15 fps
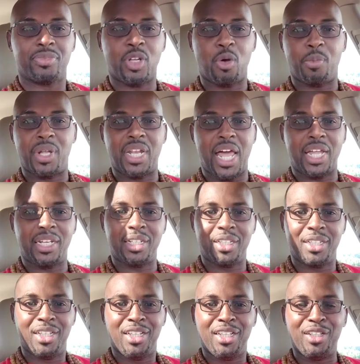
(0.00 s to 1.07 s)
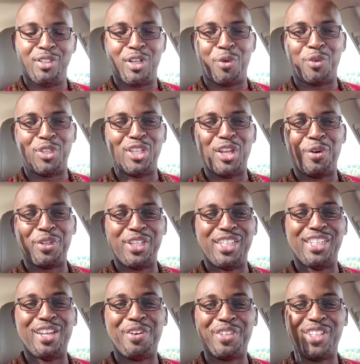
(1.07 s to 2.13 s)
my lighter. You
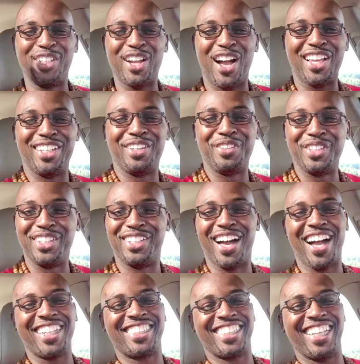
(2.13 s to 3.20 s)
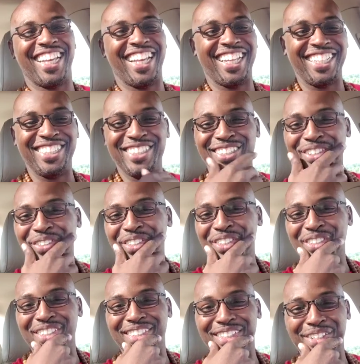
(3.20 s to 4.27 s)
dark skin. You
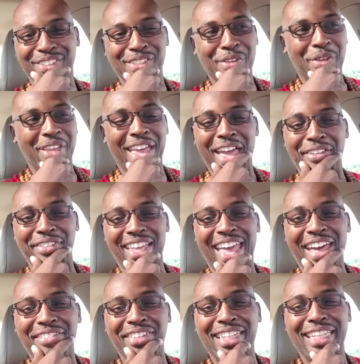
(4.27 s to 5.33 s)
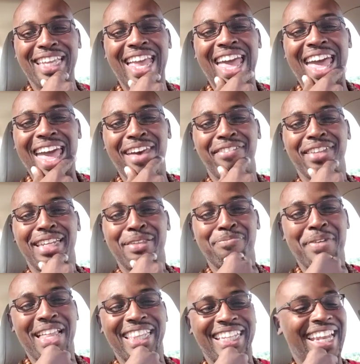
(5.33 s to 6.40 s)
heavily
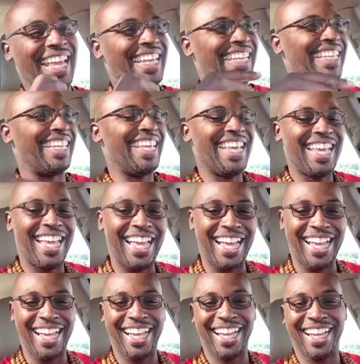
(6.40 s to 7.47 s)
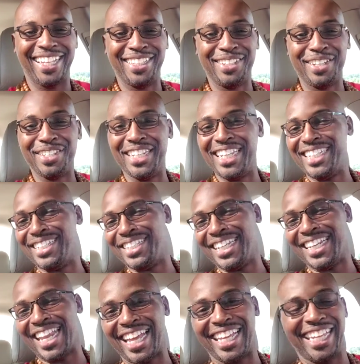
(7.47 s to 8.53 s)
melanated. You need
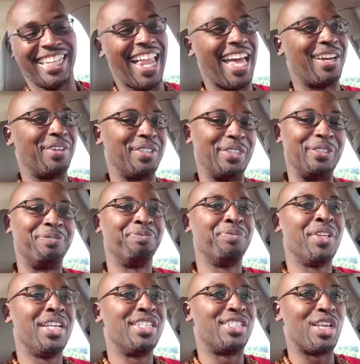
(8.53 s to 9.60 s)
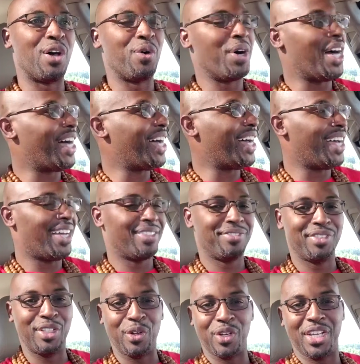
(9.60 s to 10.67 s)
good light on you. So,
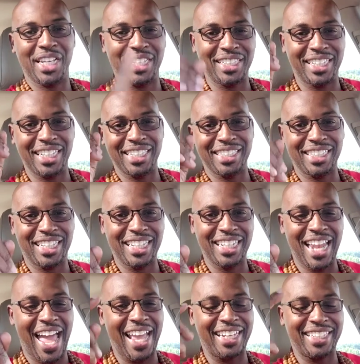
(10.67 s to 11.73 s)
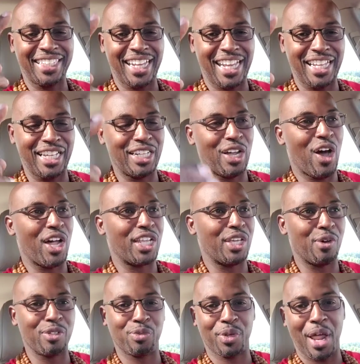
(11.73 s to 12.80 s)
good light and good
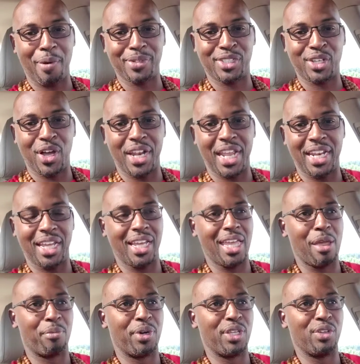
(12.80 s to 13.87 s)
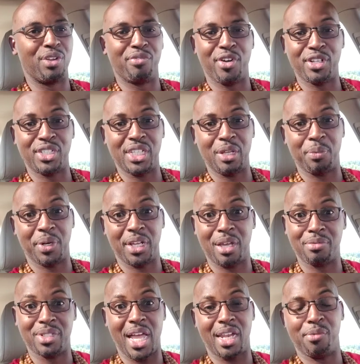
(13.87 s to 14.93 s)
audio is what I was taught at Emory University when it
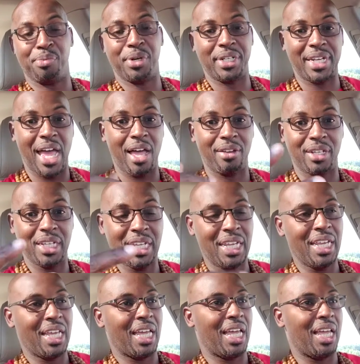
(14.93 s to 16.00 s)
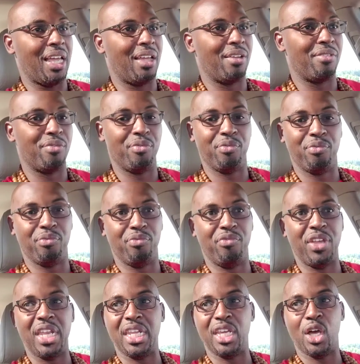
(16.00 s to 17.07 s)
comes down to putting out
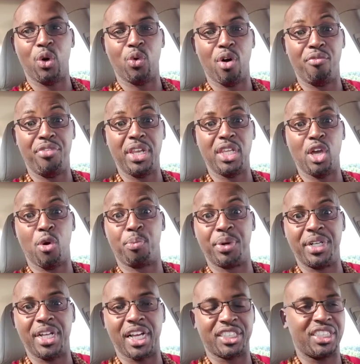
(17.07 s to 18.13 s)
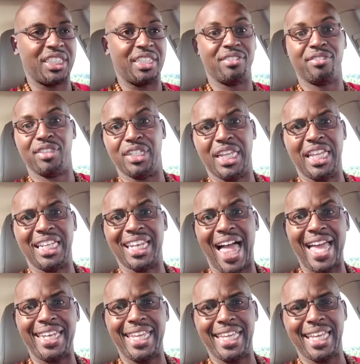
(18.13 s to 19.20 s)
video or video production. You need
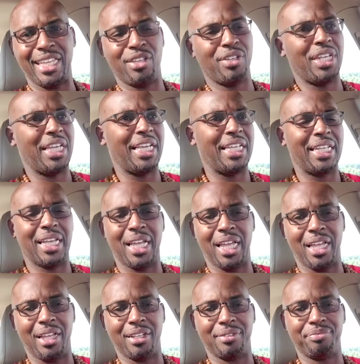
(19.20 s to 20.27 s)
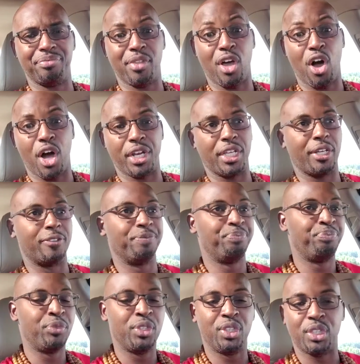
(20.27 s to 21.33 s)
lighting and you need audio.
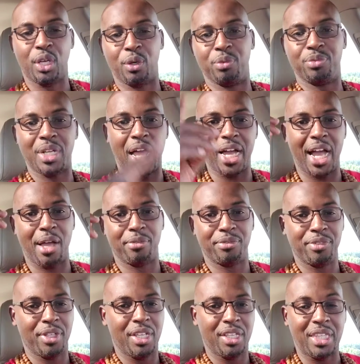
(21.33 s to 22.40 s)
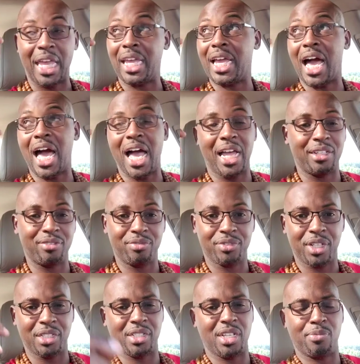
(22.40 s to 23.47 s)
So now I got, thank God,
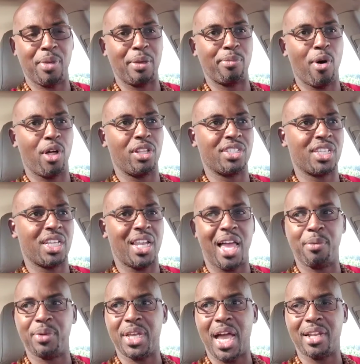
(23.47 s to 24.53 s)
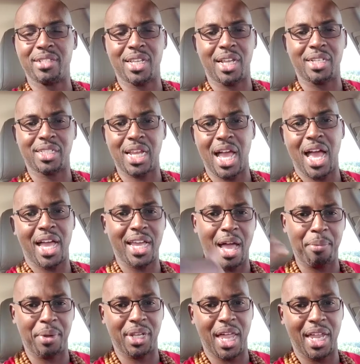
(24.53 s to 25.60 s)
because of this big ball of sunlight we got inside the sky, I got
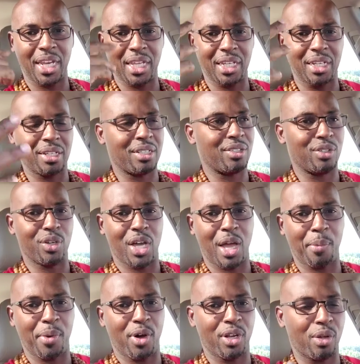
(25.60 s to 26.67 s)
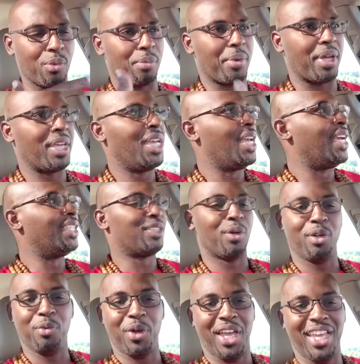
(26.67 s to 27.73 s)
my lighting, and then I got my audio with mine. So
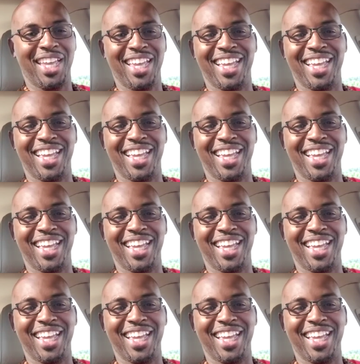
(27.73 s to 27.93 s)
anyway,